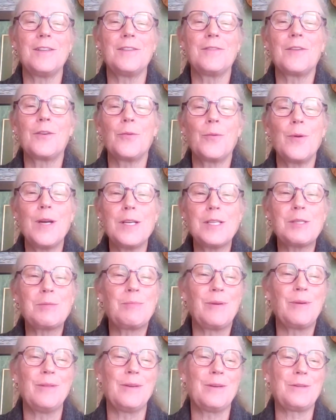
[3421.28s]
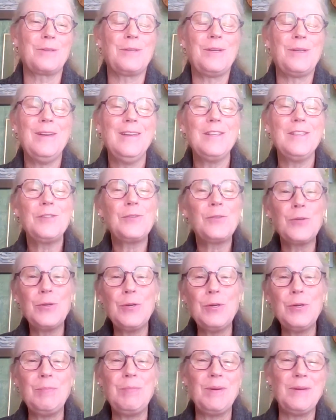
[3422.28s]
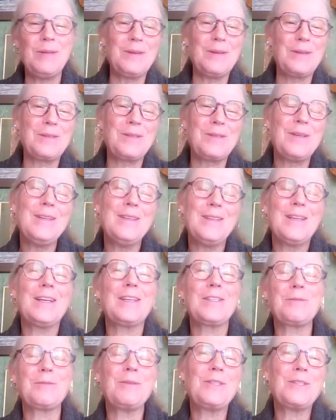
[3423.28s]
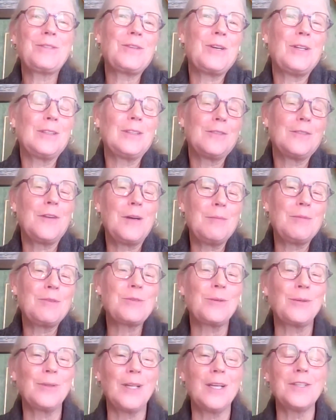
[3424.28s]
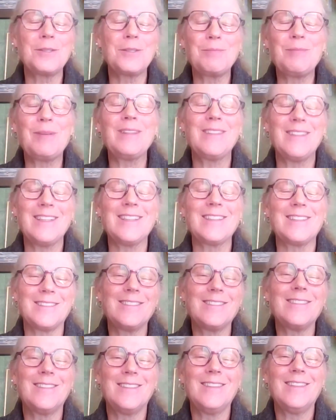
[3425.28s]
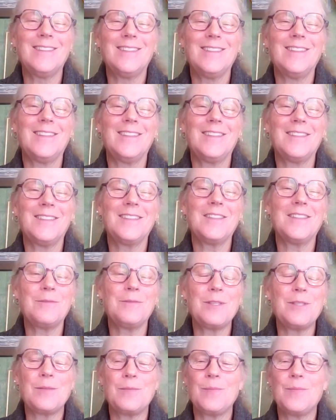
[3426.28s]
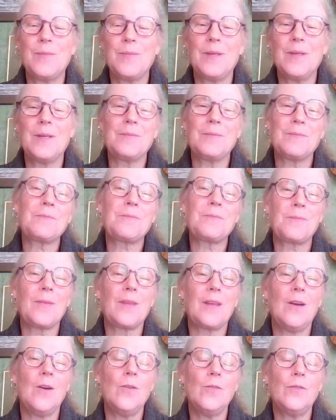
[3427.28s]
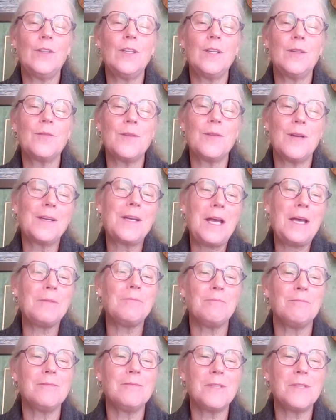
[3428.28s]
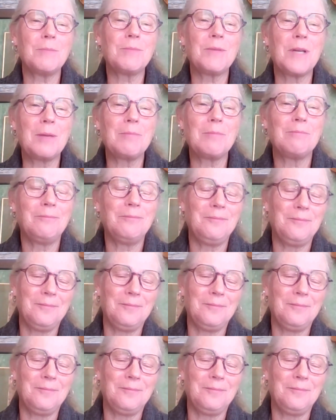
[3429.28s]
a crisp and there's soup and there's yeah. So we just called it a farm to school lunch. But yes, yeah, was, yeah. Hopefully again sometime.